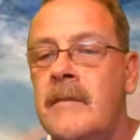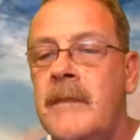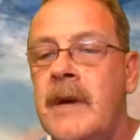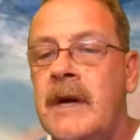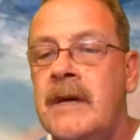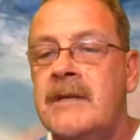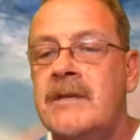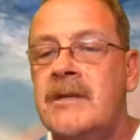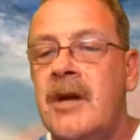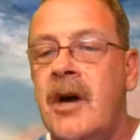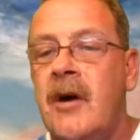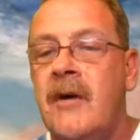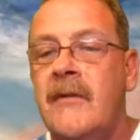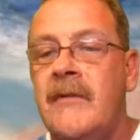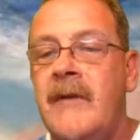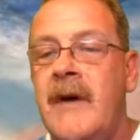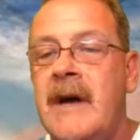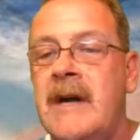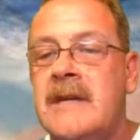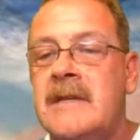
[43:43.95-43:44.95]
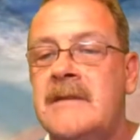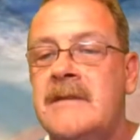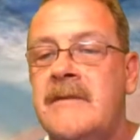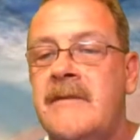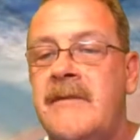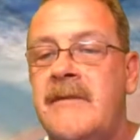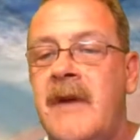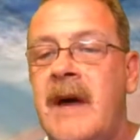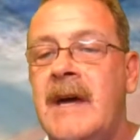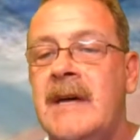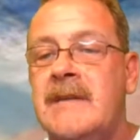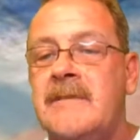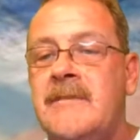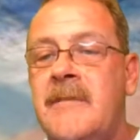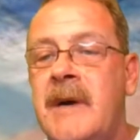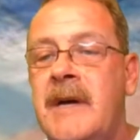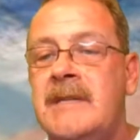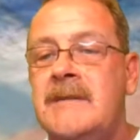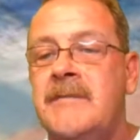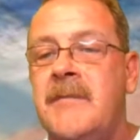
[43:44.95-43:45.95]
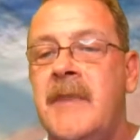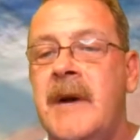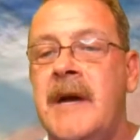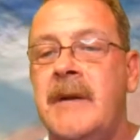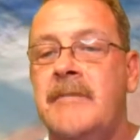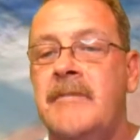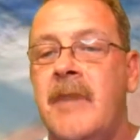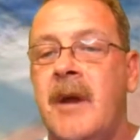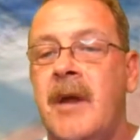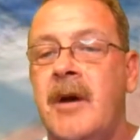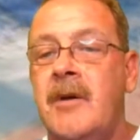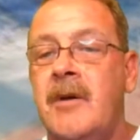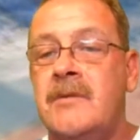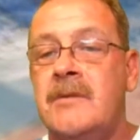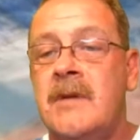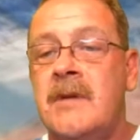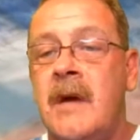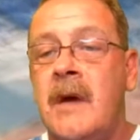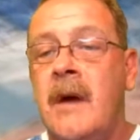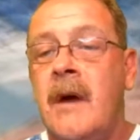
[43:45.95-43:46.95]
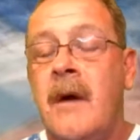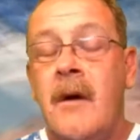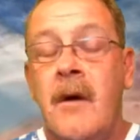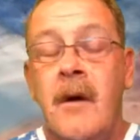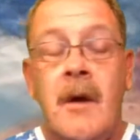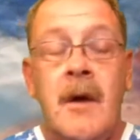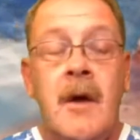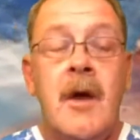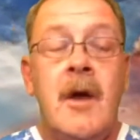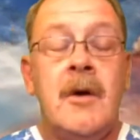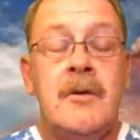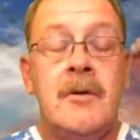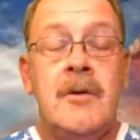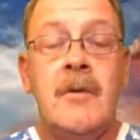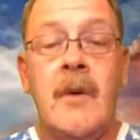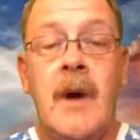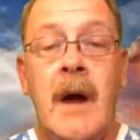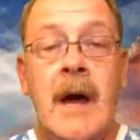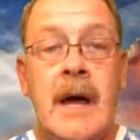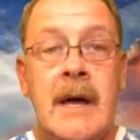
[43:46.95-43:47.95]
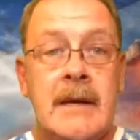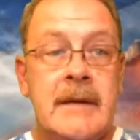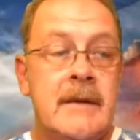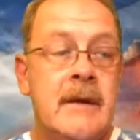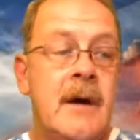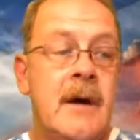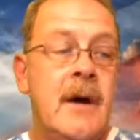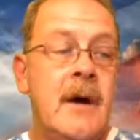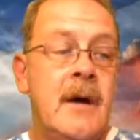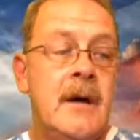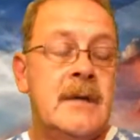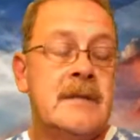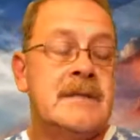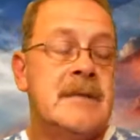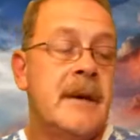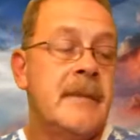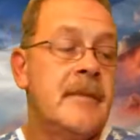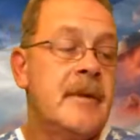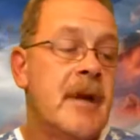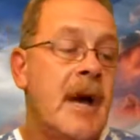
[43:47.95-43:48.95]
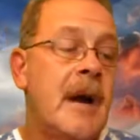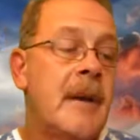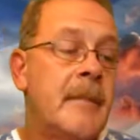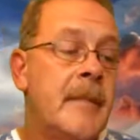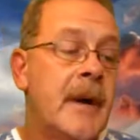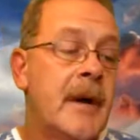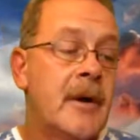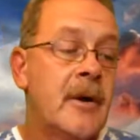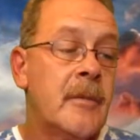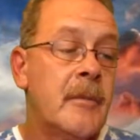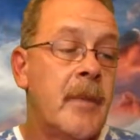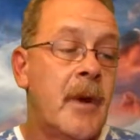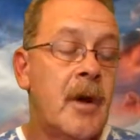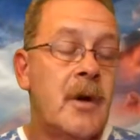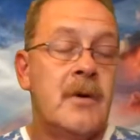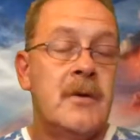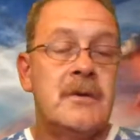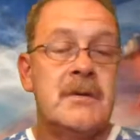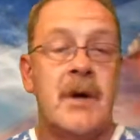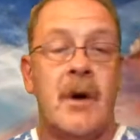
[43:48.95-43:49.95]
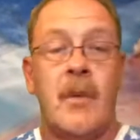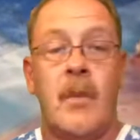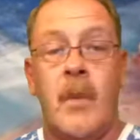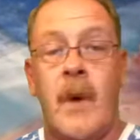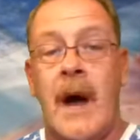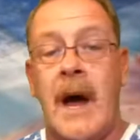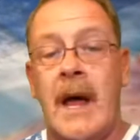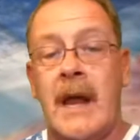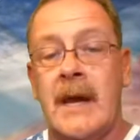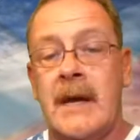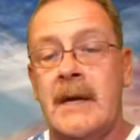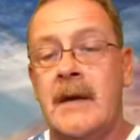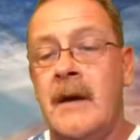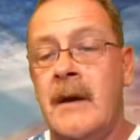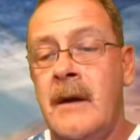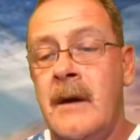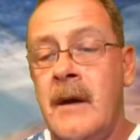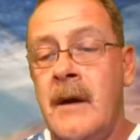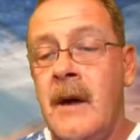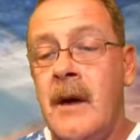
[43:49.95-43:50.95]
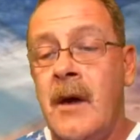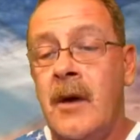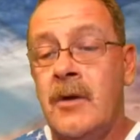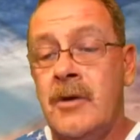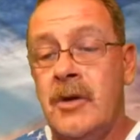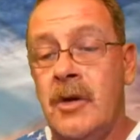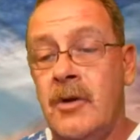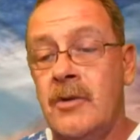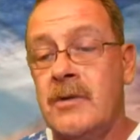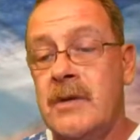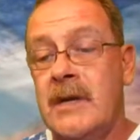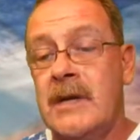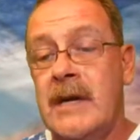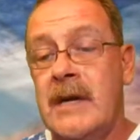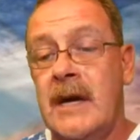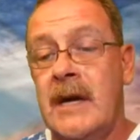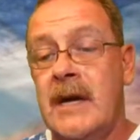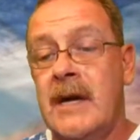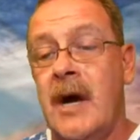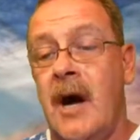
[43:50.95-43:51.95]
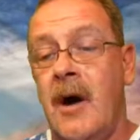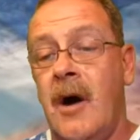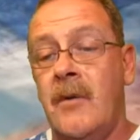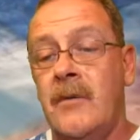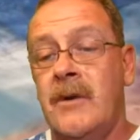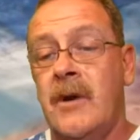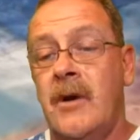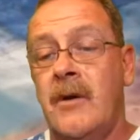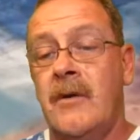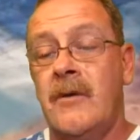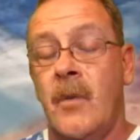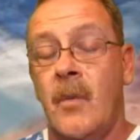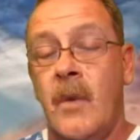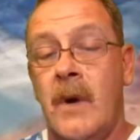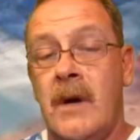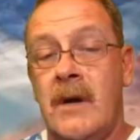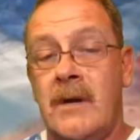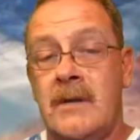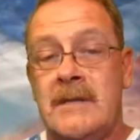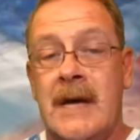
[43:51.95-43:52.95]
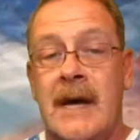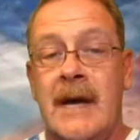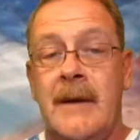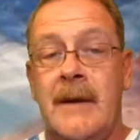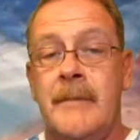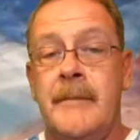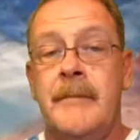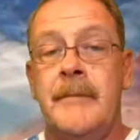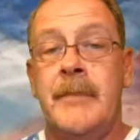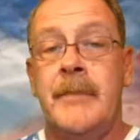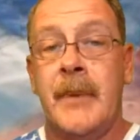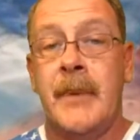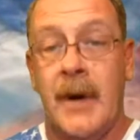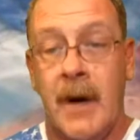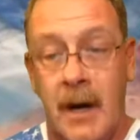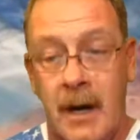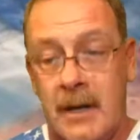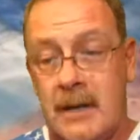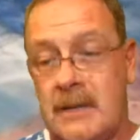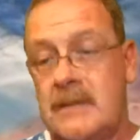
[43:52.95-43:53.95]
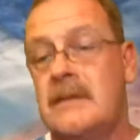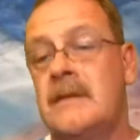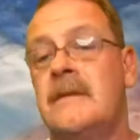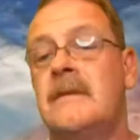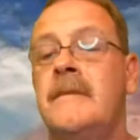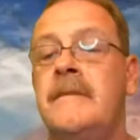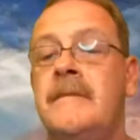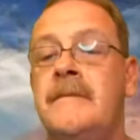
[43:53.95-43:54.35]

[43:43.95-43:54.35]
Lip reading: Big snow flakes means big blues. You're right. Some of our bigger blues on Wiley usually get caught during the wintertime, but